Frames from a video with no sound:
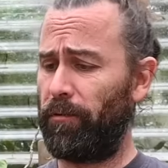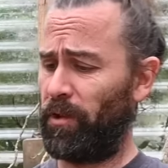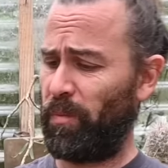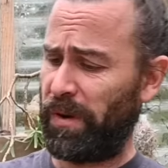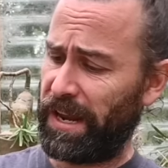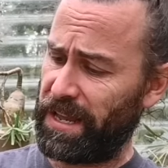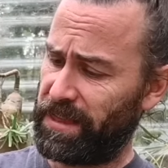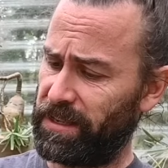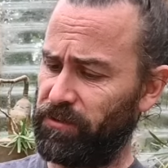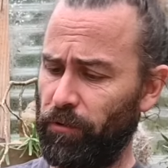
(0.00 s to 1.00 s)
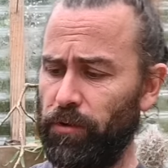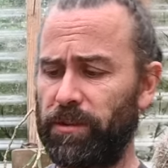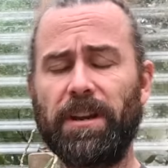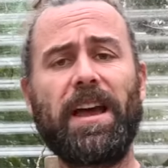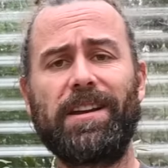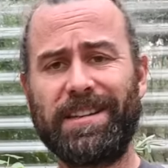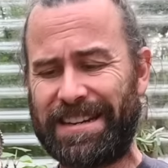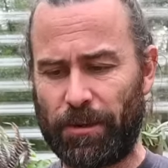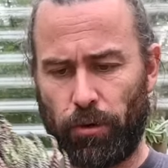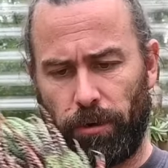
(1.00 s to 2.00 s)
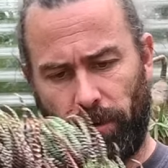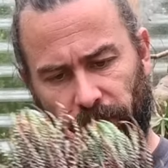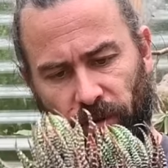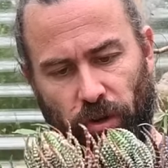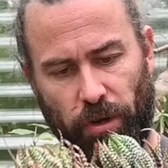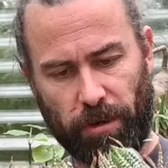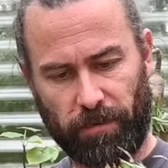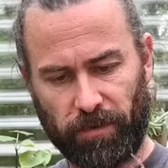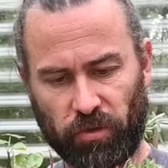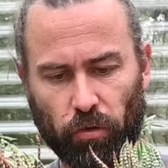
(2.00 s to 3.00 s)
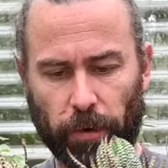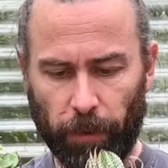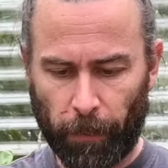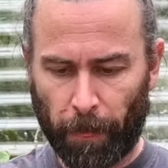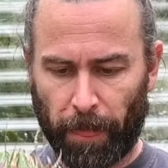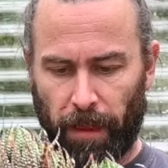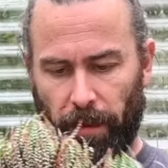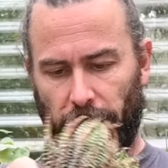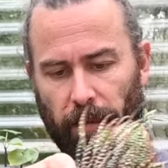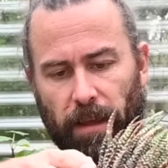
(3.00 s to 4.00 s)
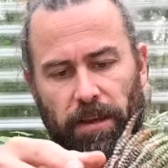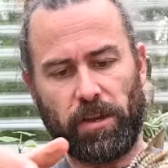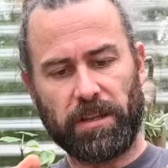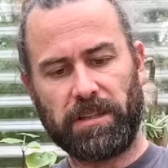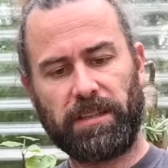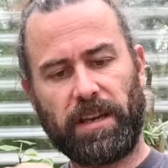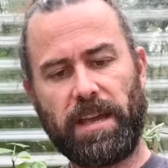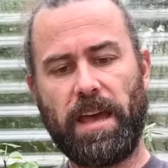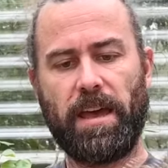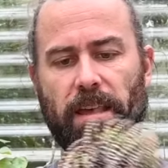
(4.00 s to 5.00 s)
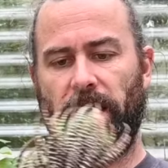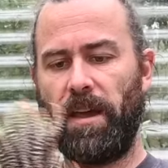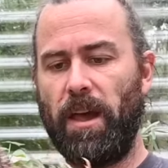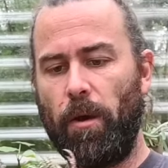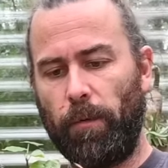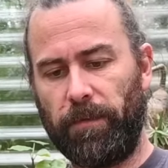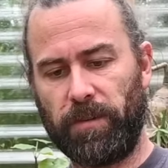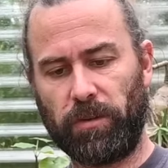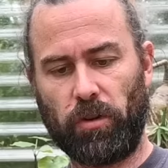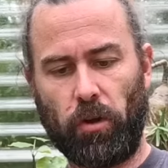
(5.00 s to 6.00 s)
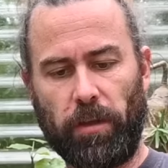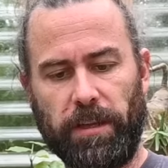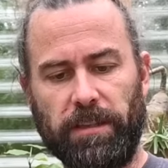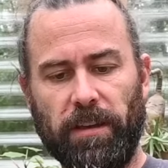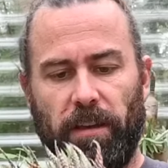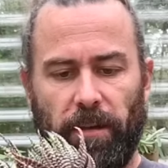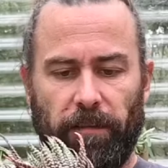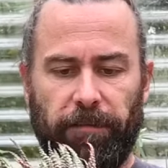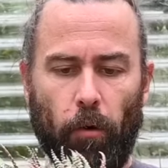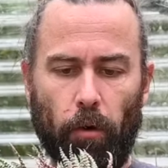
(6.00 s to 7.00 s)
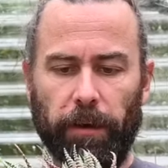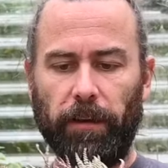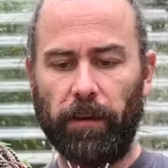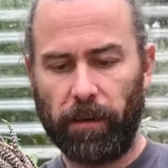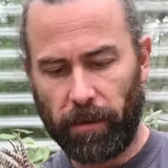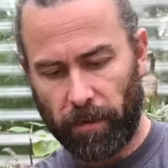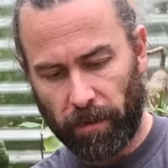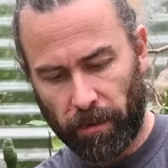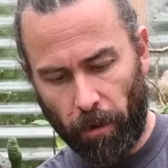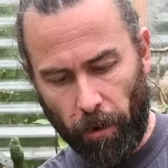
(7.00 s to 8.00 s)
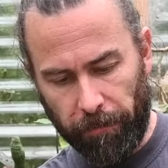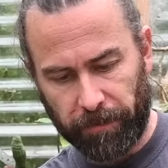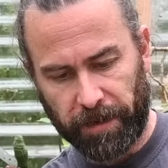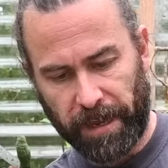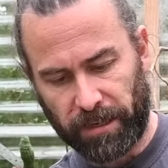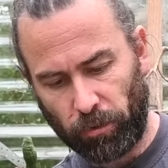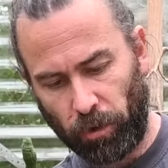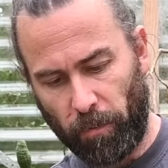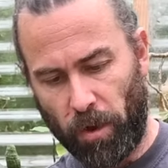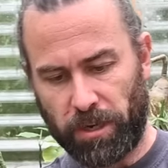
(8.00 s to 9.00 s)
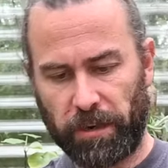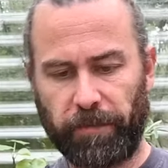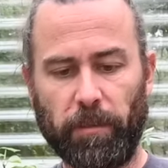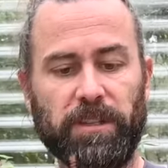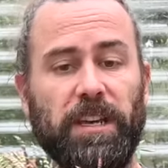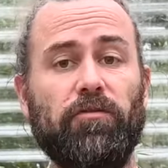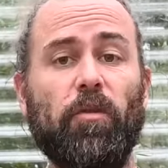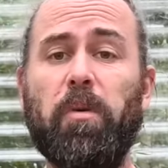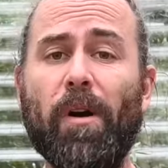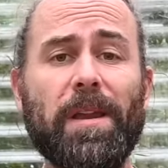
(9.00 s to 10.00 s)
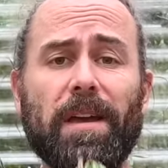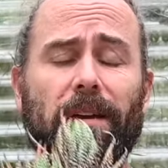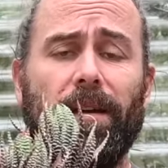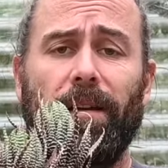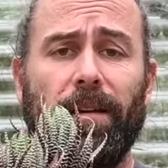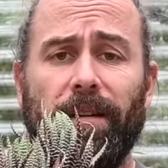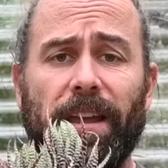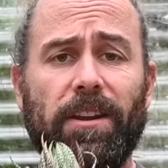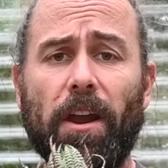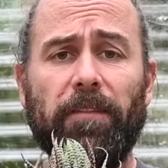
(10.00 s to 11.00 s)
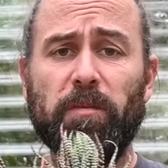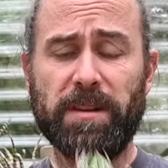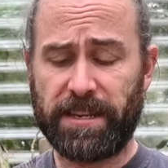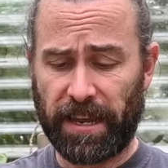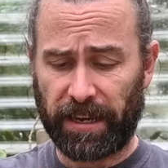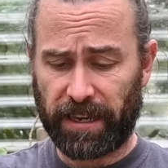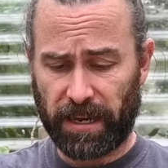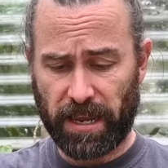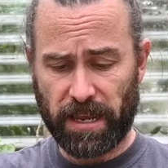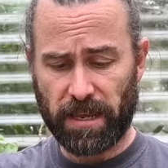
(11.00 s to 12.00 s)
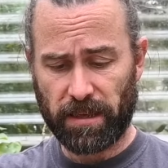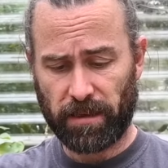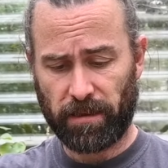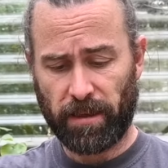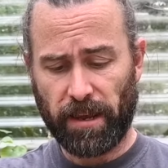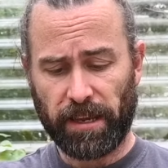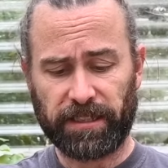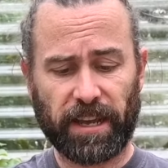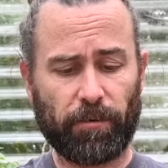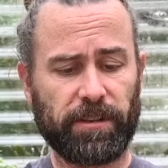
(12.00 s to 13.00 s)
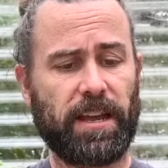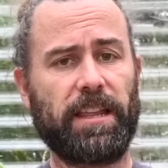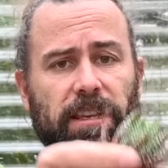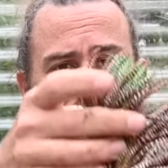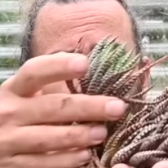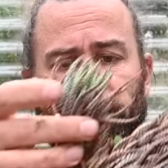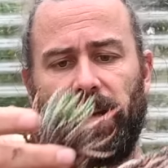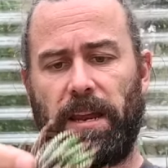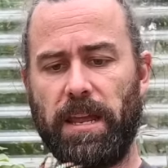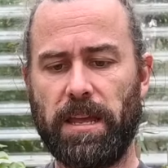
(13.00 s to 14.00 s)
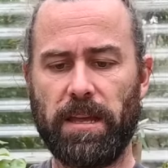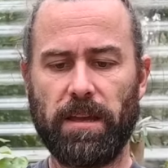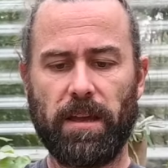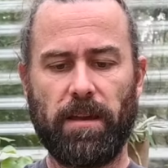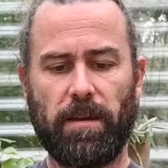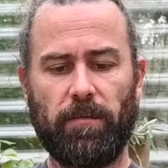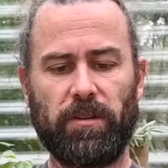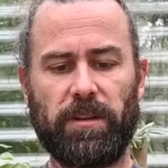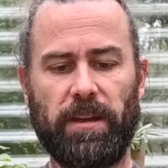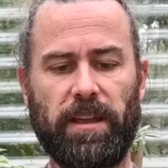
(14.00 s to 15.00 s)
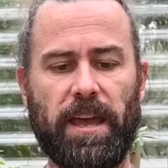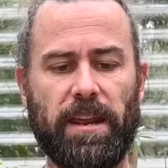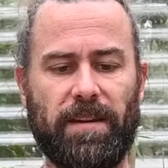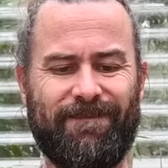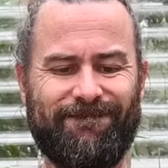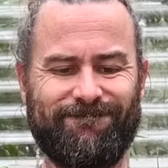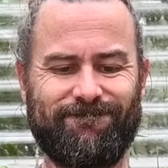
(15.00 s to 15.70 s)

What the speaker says: with a plant that's roots are now denuded of dirt and soil. And you can see we've just got these 4 little offsets all emerging from a central point. Now you don't have to be delicate here. Let's say I want to take this offset here. I'm just going to get it and